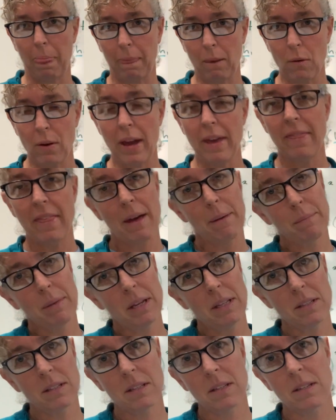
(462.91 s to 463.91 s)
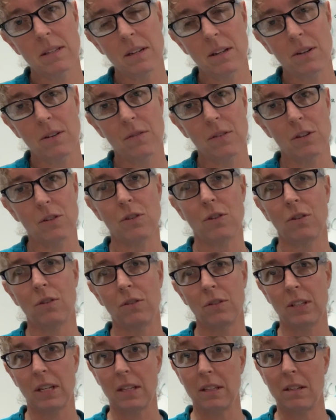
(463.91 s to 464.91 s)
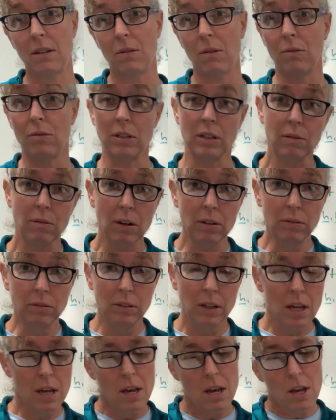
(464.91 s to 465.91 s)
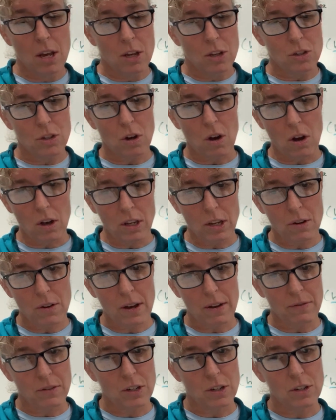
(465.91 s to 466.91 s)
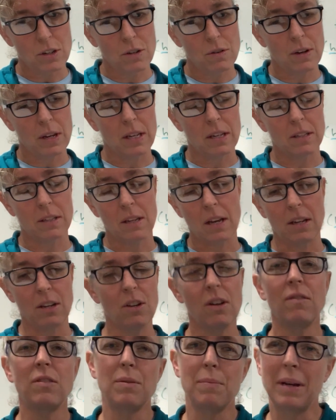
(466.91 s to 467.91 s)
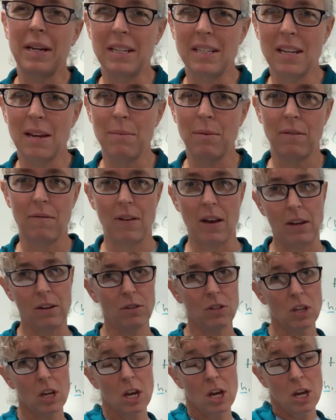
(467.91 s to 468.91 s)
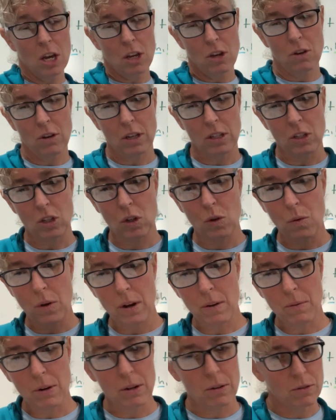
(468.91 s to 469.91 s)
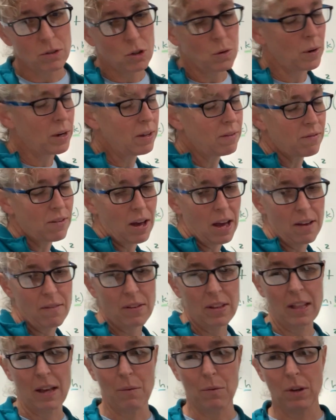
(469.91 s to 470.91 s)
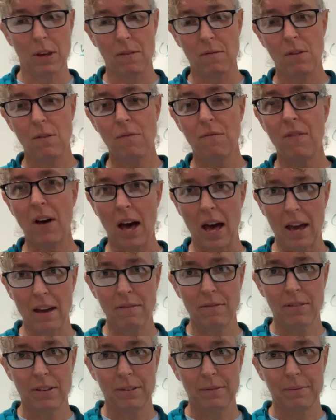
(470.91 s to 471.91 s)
Okay, that means the center of your circle is at 0, 0. So all you have to do is, you don't have to make a table of values. You can square root 25, and that will give you 5.